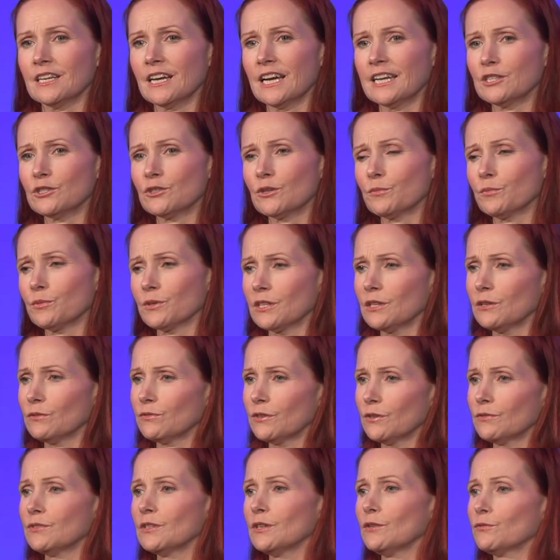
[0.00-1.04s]
IEEE
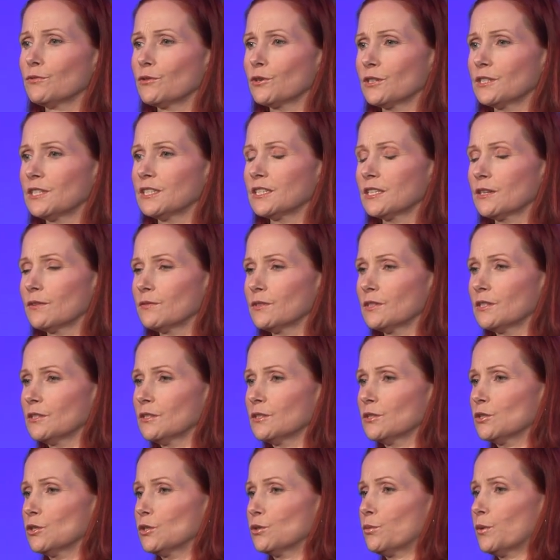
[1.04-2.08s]
1547
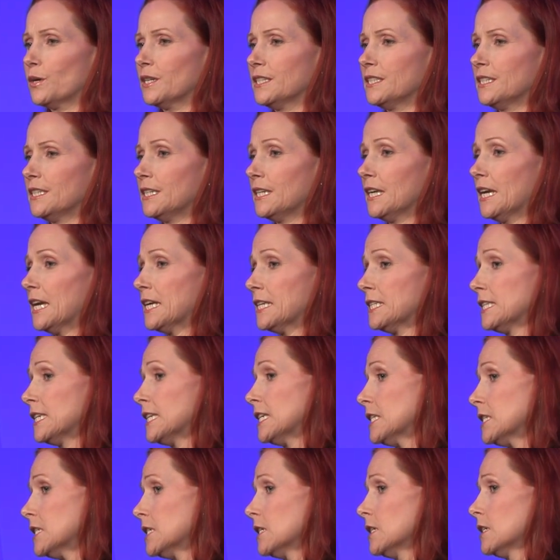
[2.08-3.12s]

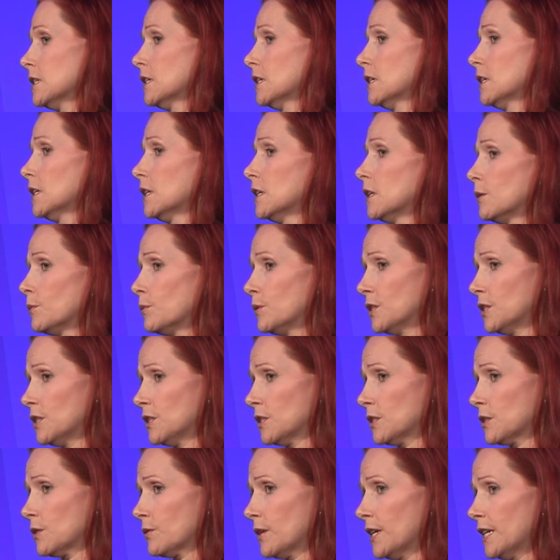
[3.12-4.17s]
2018, which
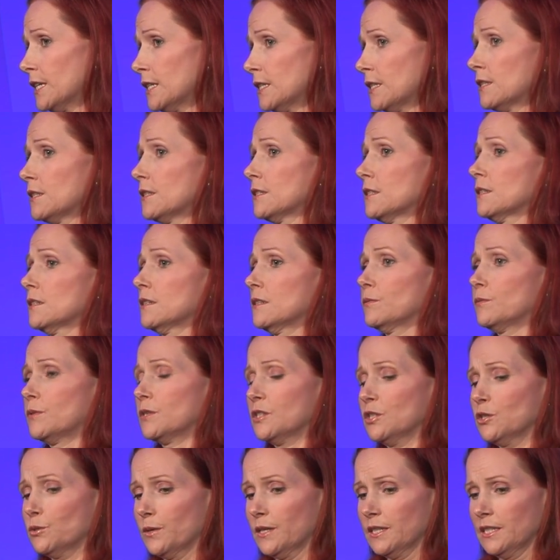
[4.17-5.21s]
is great. We're
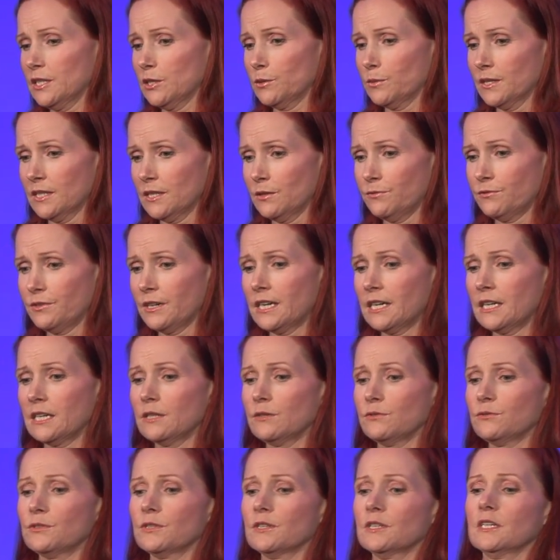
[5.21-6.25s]
in
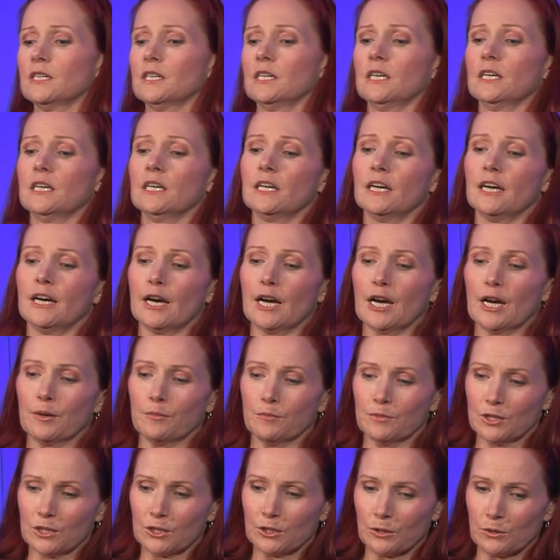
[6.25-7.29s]
2025.
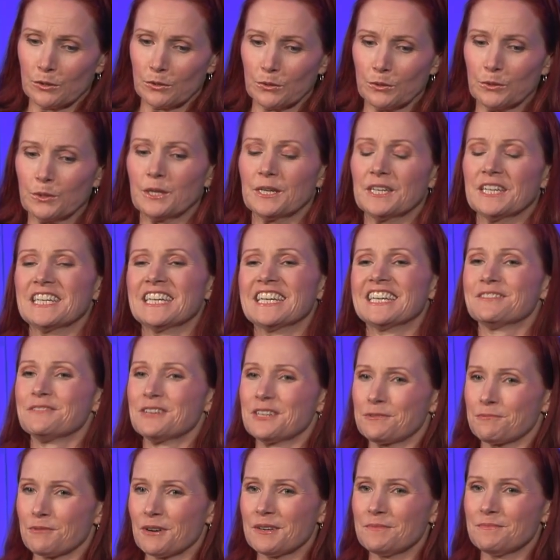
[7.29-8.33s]
So
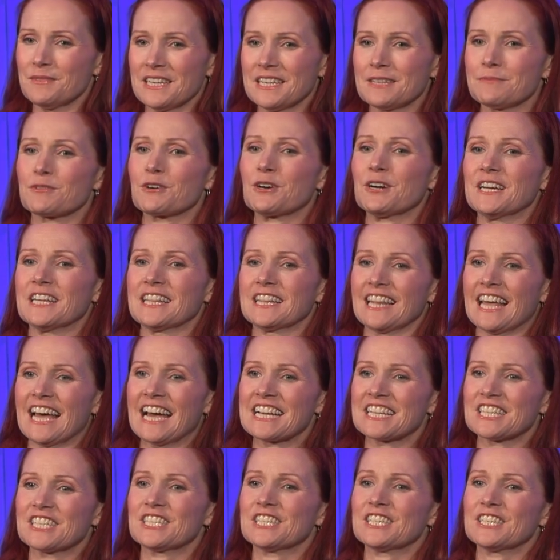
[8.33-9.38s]
with one being brought in
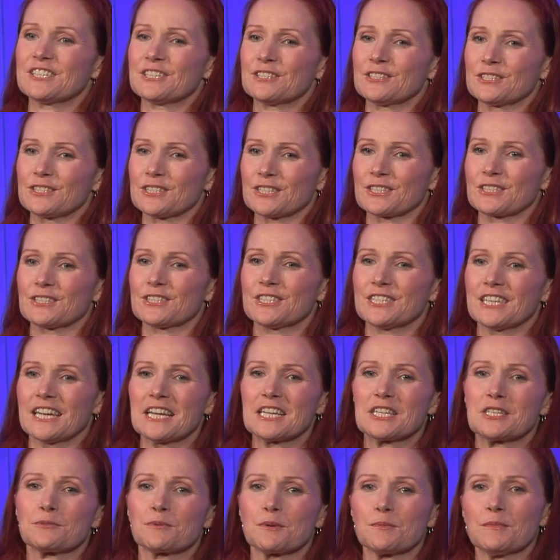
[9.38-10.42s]
last year, there's a good
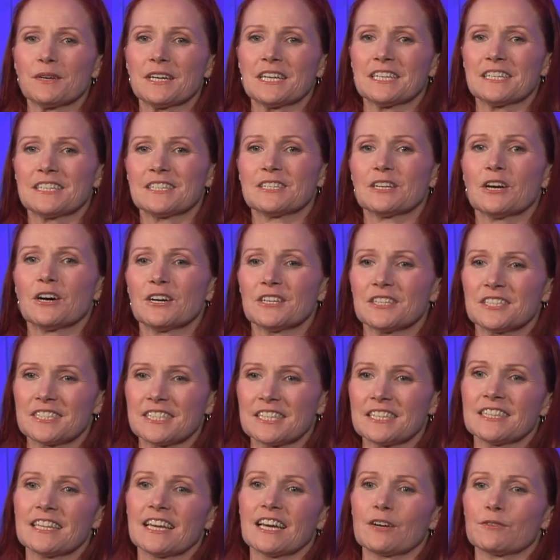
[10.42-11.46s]
chance we might not see
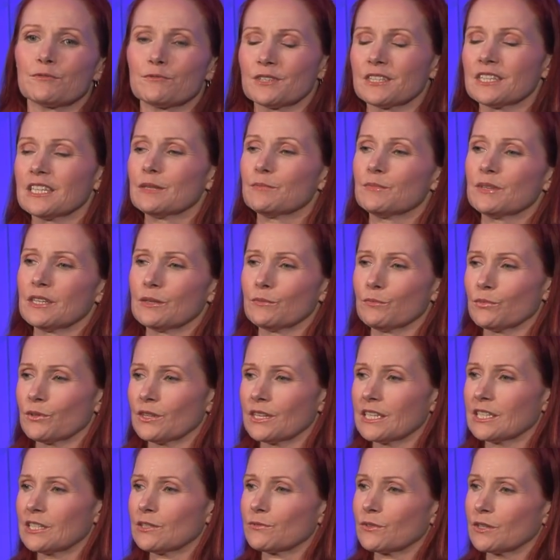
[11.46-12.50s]
that really be in
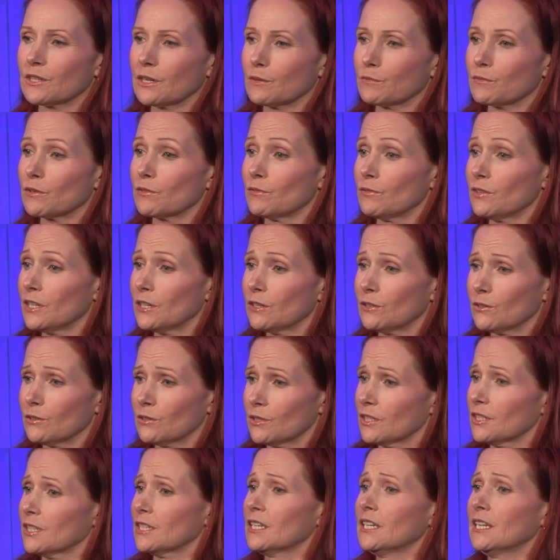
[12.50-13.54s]
place for a number of years.